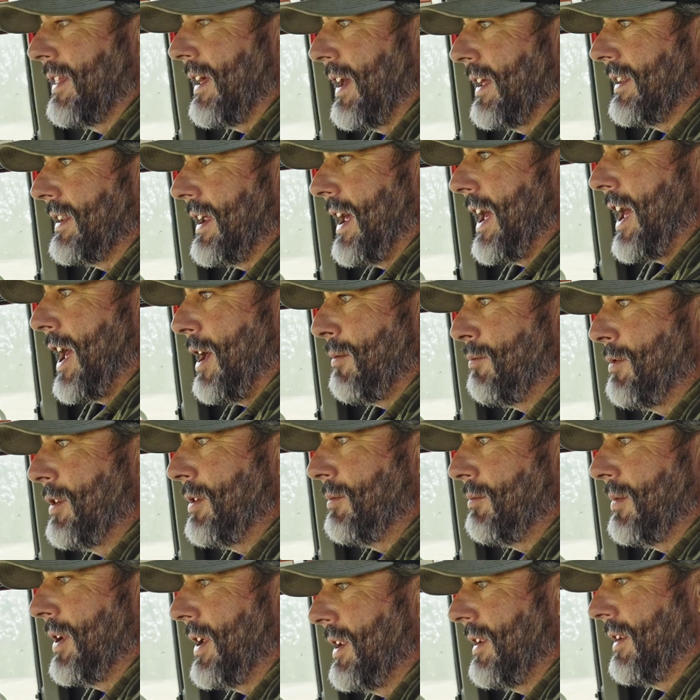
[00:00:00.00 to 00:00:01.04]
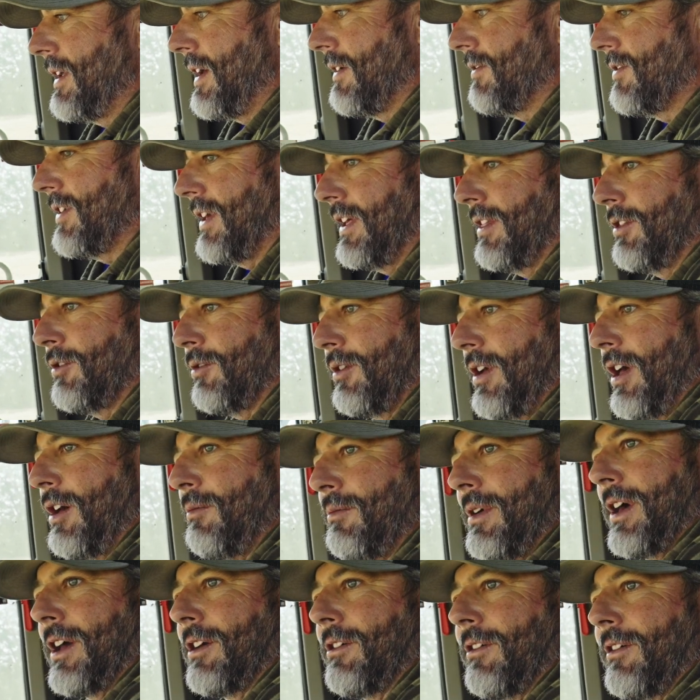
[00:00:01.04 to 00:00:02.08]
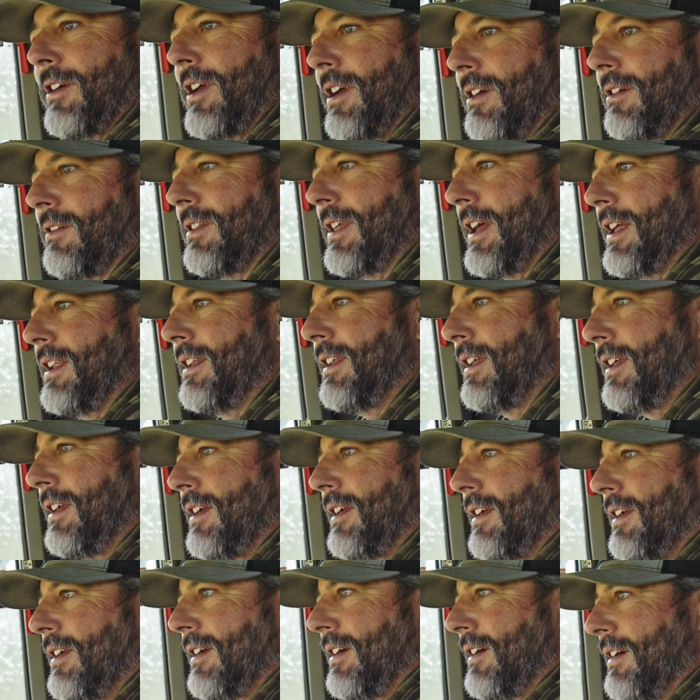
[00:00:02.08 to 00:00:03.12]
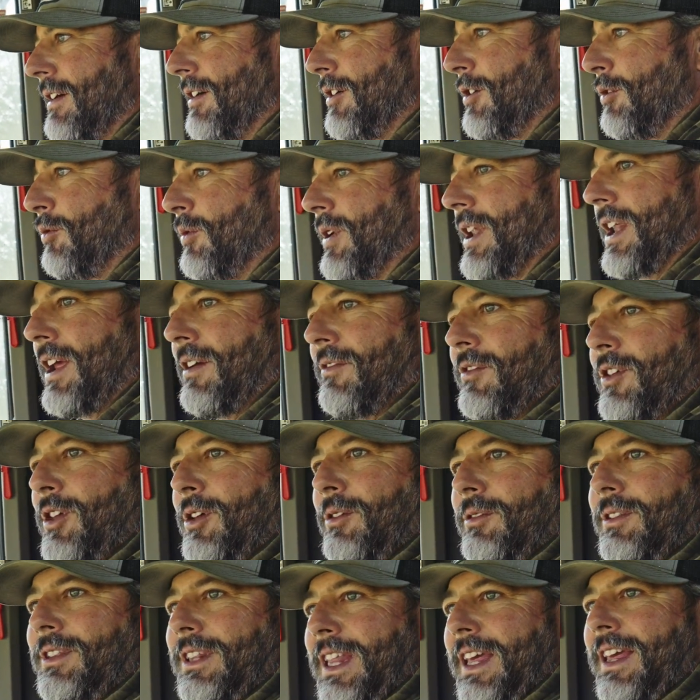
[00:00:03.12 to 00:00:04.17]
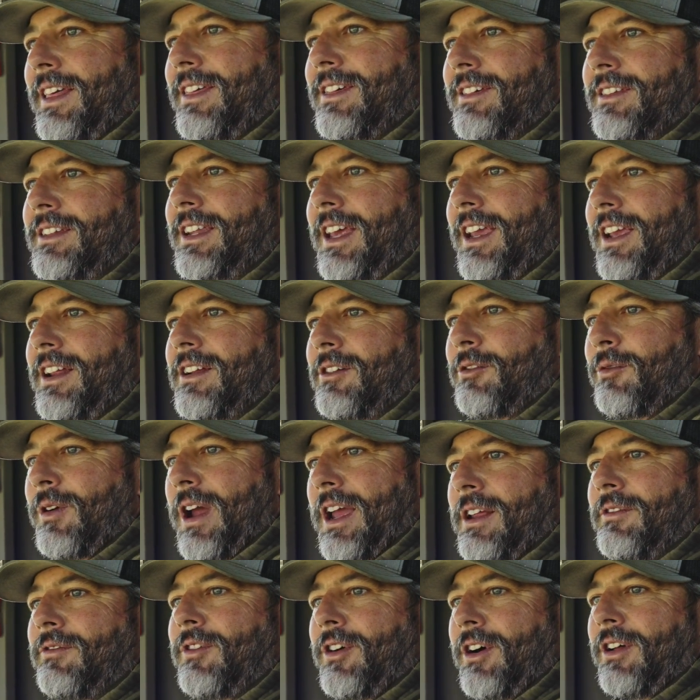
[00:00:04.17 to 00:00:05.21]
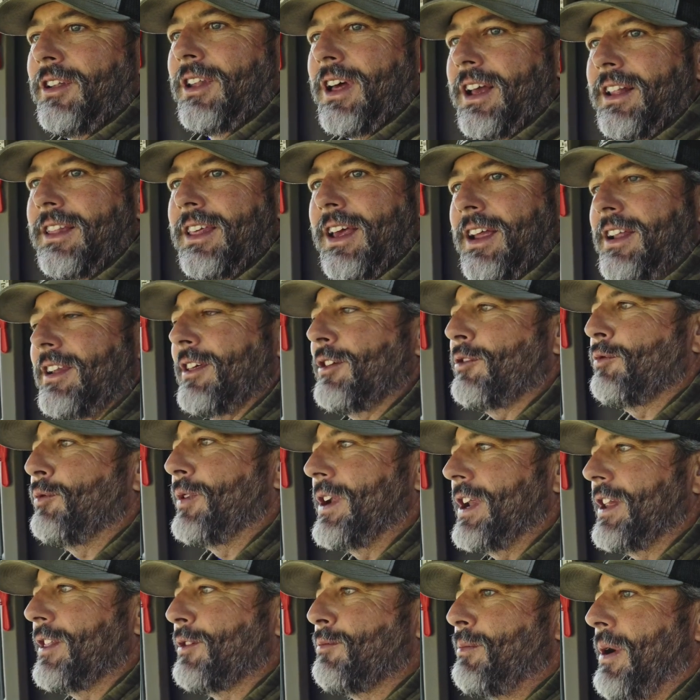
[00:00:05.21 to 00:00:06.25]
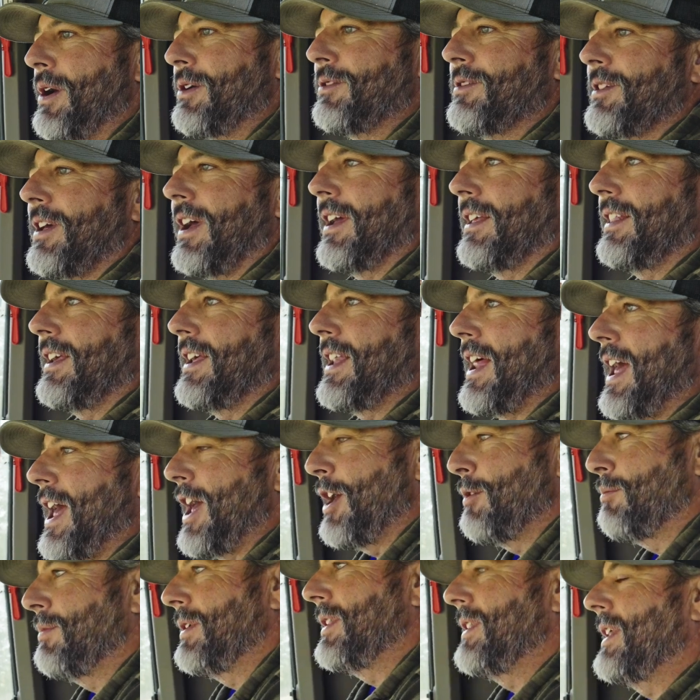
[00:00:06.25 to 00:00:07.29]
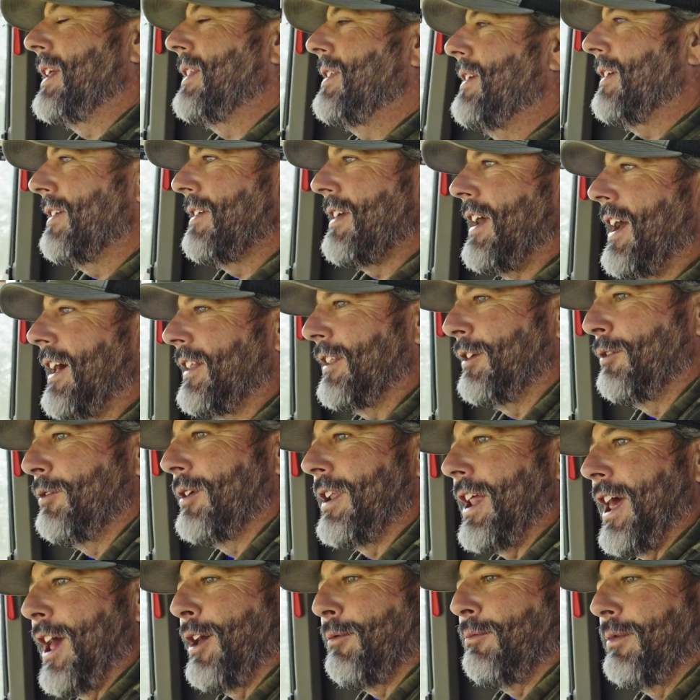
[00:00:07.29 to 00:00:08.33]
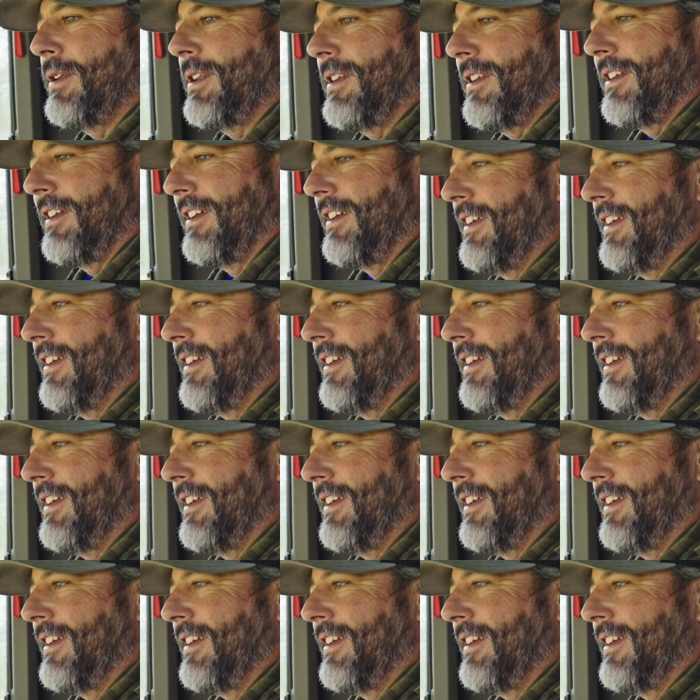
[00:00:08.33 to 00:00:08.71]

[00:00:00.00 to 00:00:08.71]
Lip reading: that to happen, but I've seen throughout my career that whenever you least need a rainfall like that is when it's most likely to happen. That's exactly what happened,